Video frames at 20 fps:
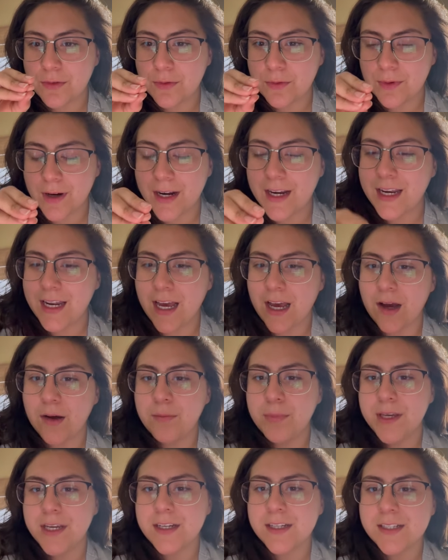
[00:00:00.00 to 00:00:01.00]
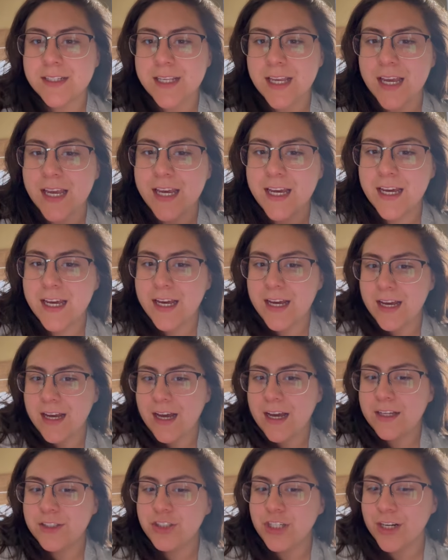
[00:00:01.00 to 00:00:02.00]
right now because
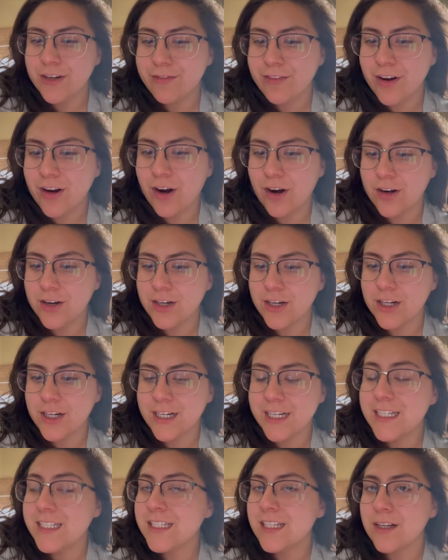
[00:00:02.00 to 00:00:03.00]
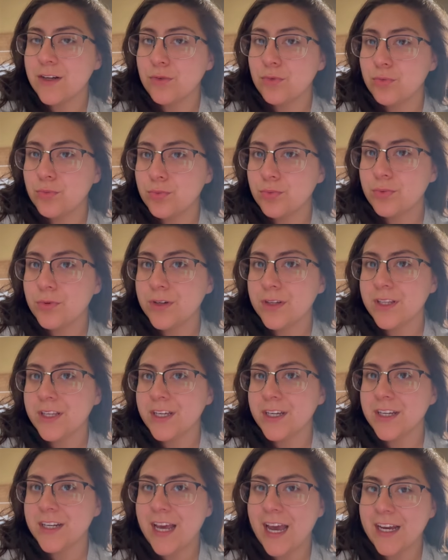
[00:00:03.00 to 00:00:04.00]
Jennifer Garner is a really
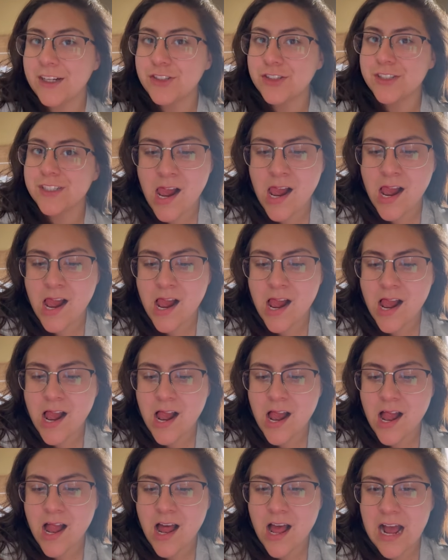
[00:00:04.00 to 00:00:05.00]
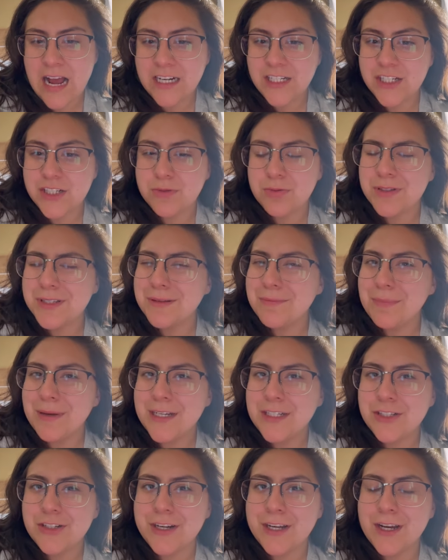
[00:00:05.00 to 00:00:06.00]
good actress. I just wasn't
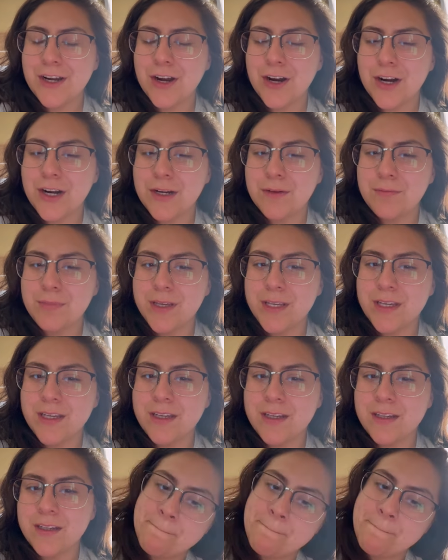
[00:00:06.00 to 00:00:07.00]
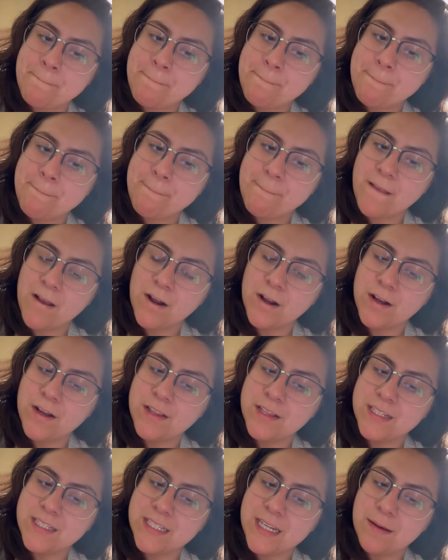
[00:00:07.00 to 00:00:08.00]
picturing her to be
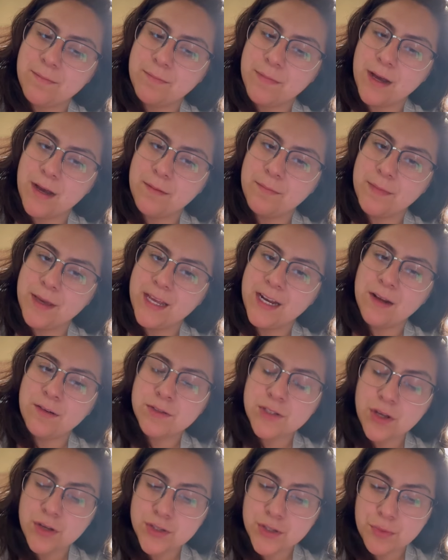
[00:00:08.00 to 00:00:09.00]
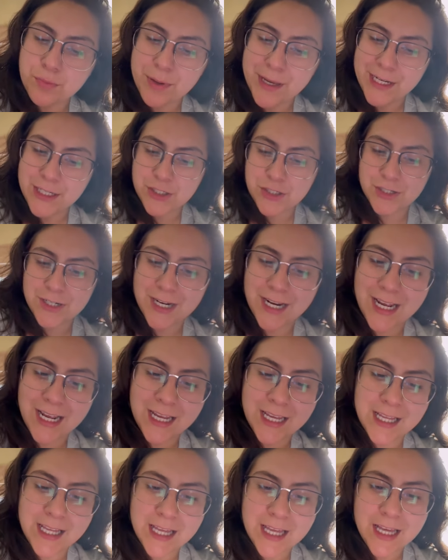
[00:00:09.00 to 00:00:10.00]
the stepmom. And I was also
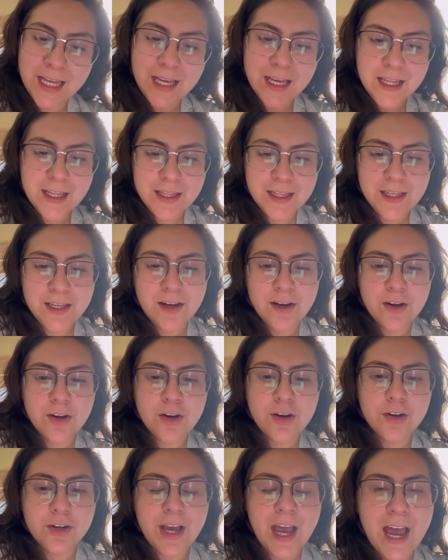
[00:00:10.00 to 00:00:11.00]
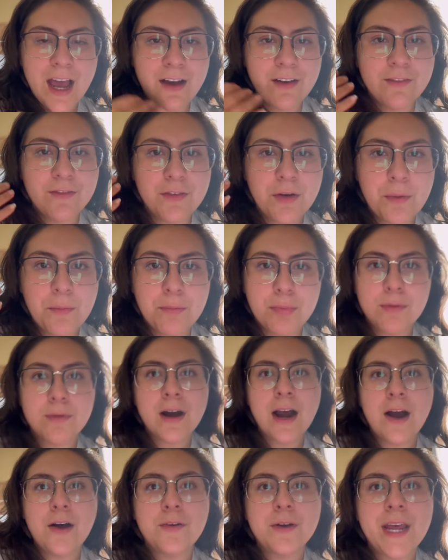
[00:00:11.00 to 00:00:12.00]
picturing the young girl to have
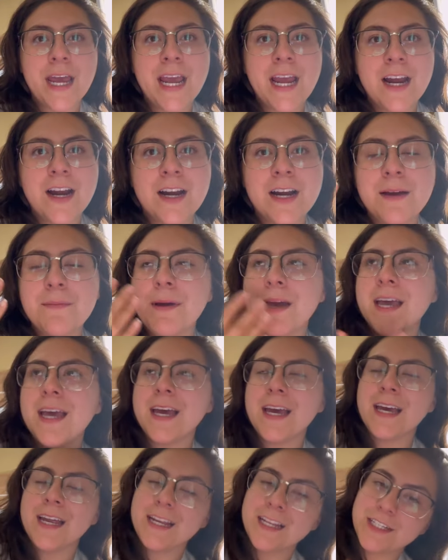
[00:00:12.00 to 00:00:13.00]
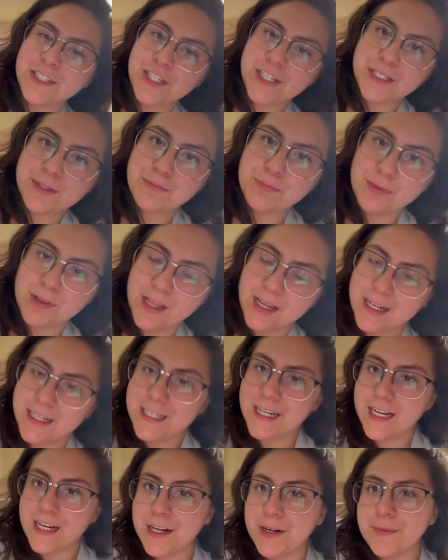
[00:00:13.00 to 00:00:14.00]
brown hair in my head and she has blonde
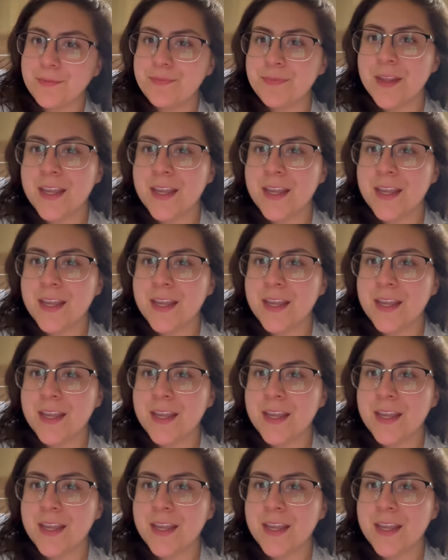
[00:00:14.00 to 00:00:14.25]
hair.